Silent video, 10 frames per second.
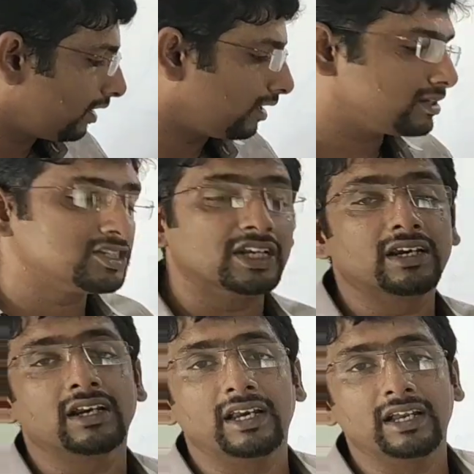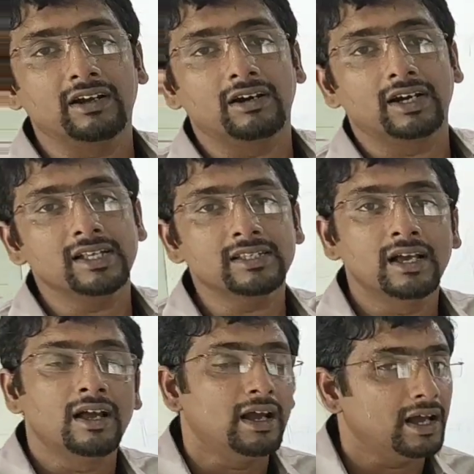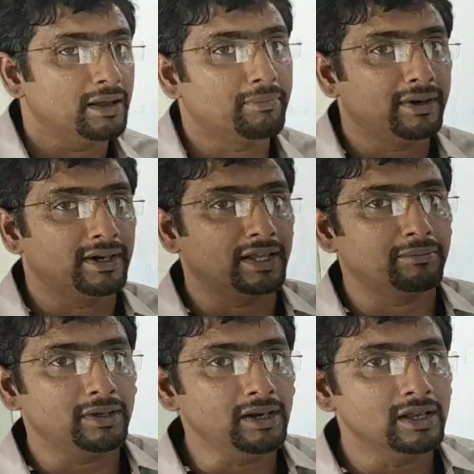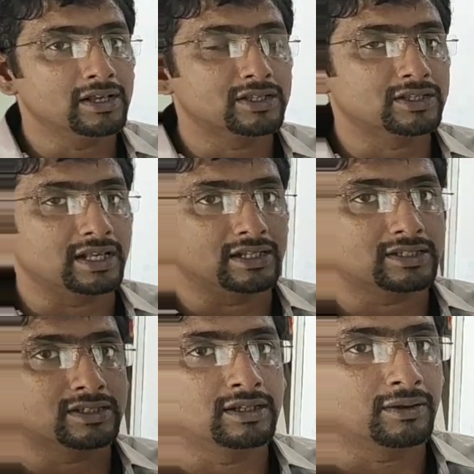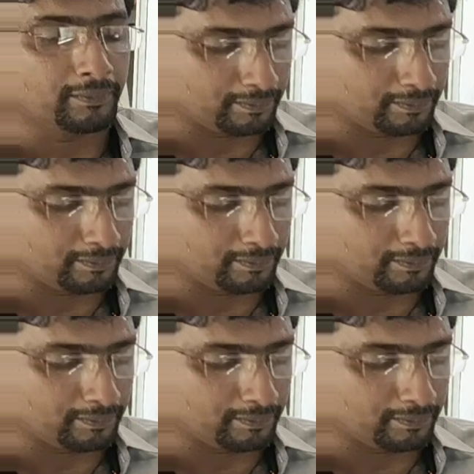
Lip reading: generally called as ependymal cells.